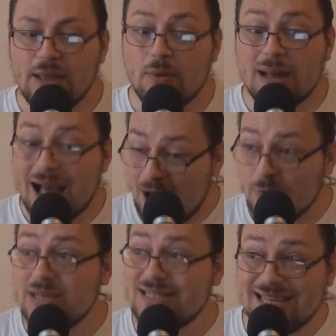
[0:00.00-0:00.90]
Now,
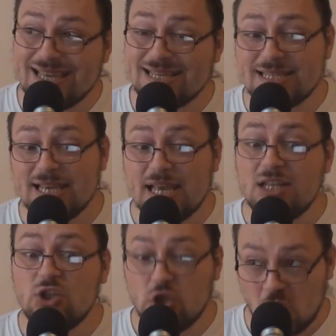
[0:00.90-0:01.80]
how is this
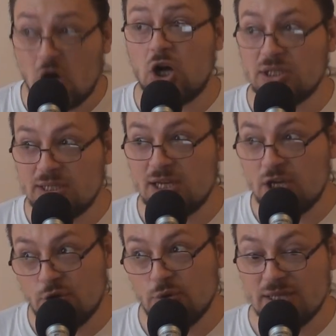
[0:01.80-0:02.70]
not
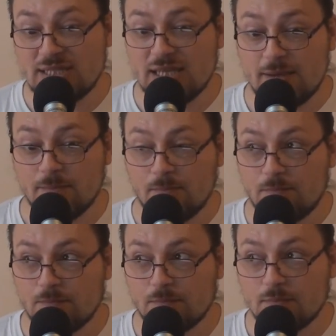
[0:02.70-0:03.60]
lunacy?
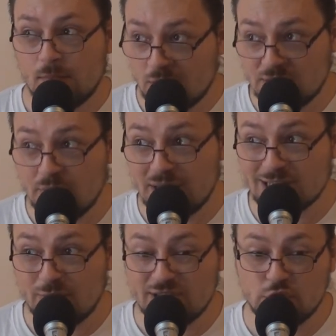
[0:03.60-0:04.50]
No,
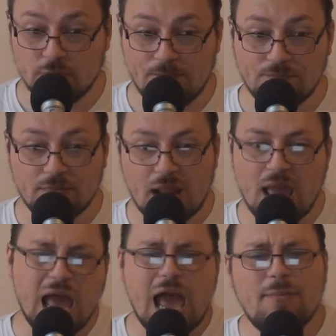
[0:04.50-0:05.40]
serious question.
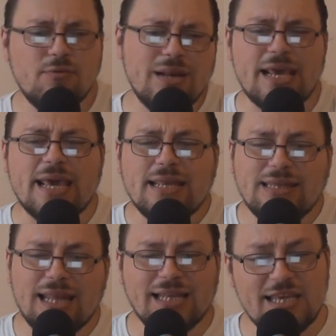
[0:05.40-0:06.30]
I mean, really,
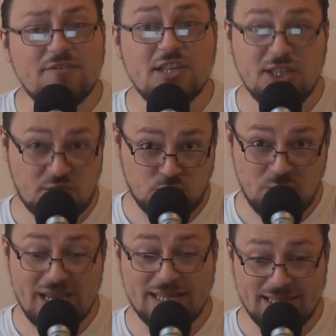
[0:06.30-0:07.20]
not even
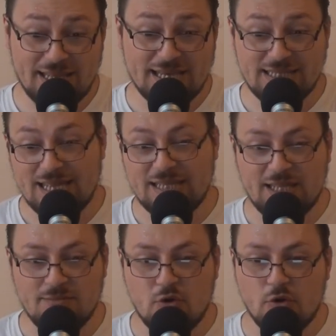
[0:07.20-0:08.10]
Sweden does that
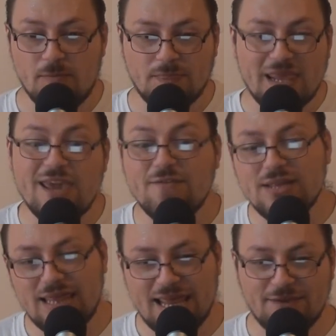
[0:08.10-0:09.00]
anymore.
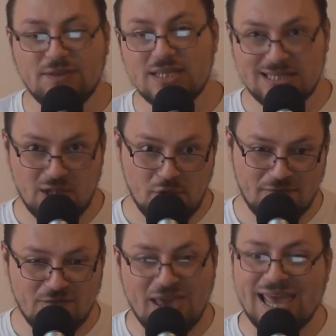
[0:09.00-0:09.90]
Even leftist
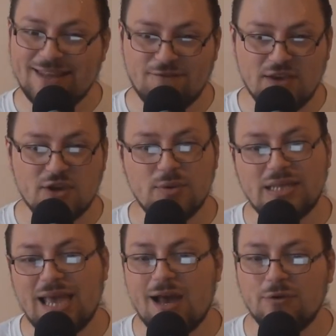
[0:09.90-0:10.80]
Le Pen figure
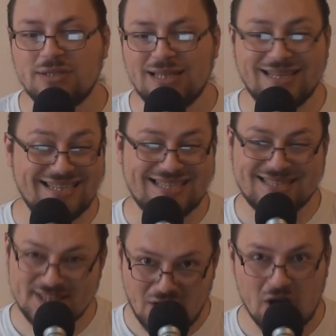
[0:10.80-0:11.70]
it out that
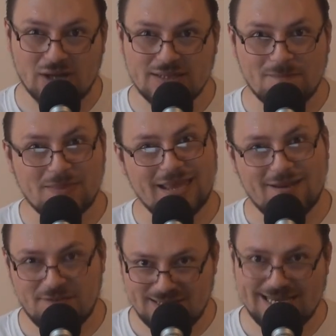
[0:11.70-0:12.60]
it's not
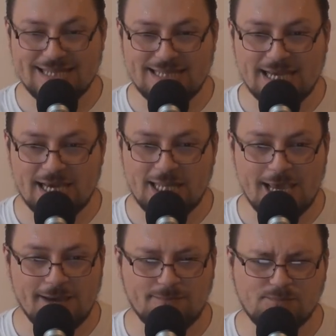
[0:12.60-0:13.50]
a fantastic
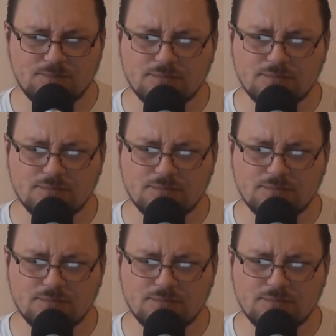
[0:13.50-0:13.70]
idea.